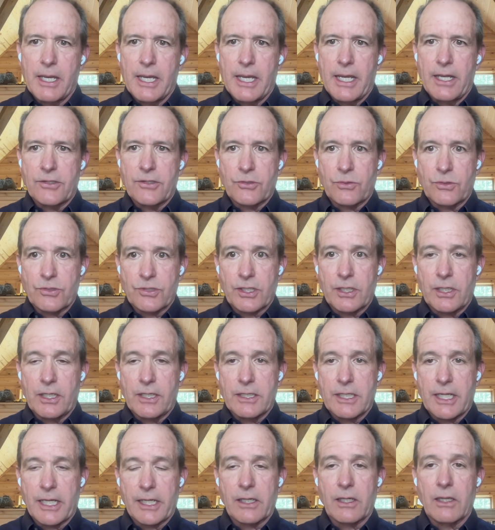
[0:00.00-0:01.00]
And so it's going to
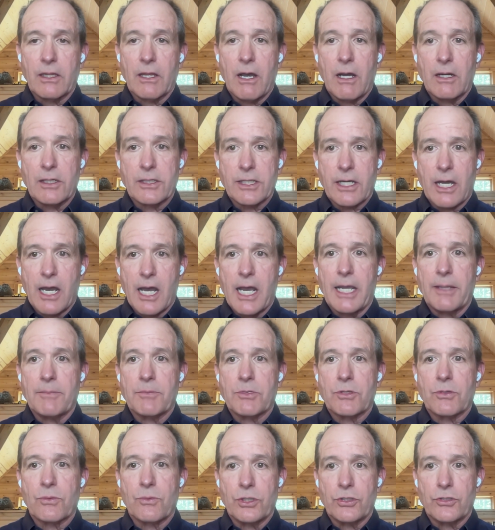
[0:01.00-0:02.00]
take a long time
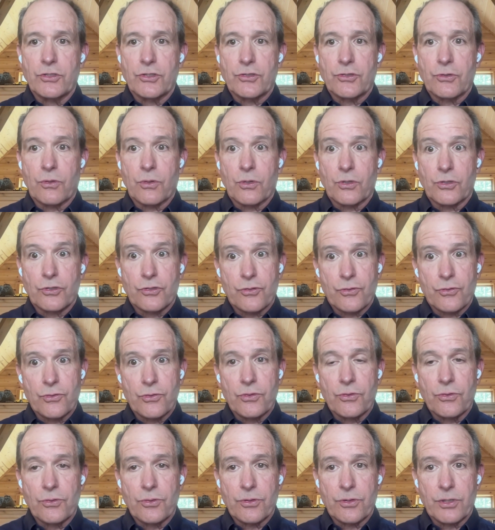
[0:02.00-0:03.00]
to restore
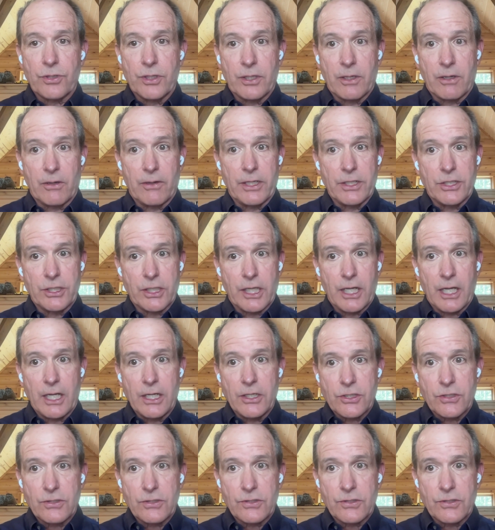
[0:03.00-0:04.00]
truth in our
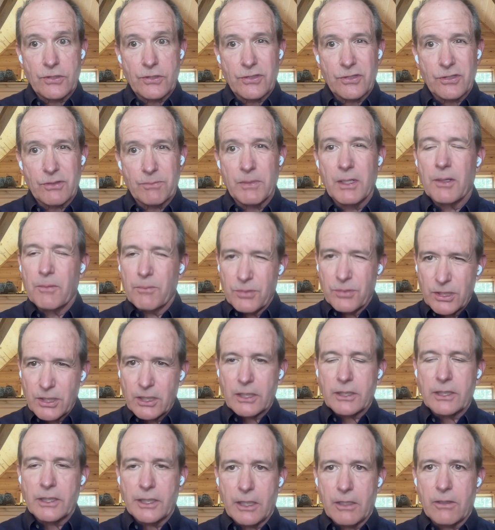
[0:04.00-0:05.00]
education system,
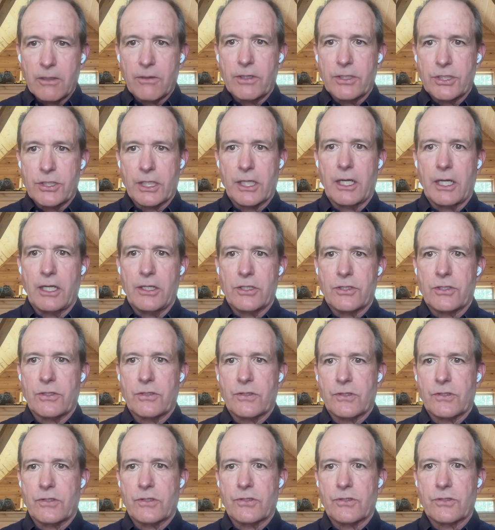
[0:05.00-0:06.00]
particularly in our education
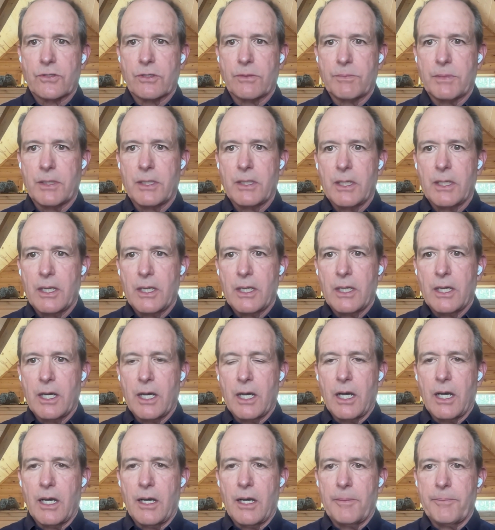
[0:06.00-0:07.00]
system.
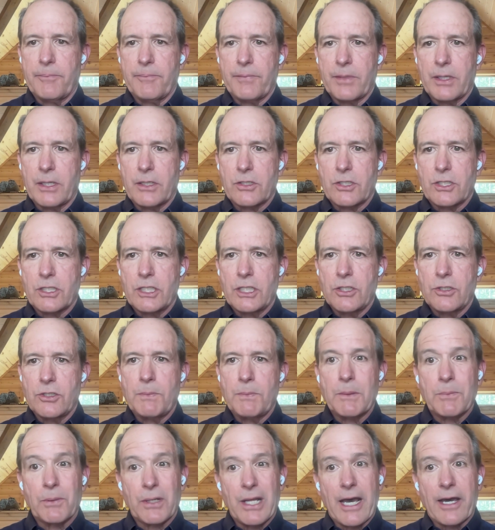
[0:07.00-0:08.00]
Um, uh,
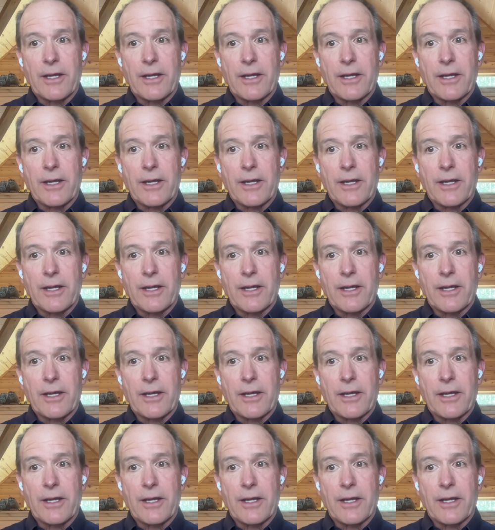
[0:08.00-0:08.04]
teach people how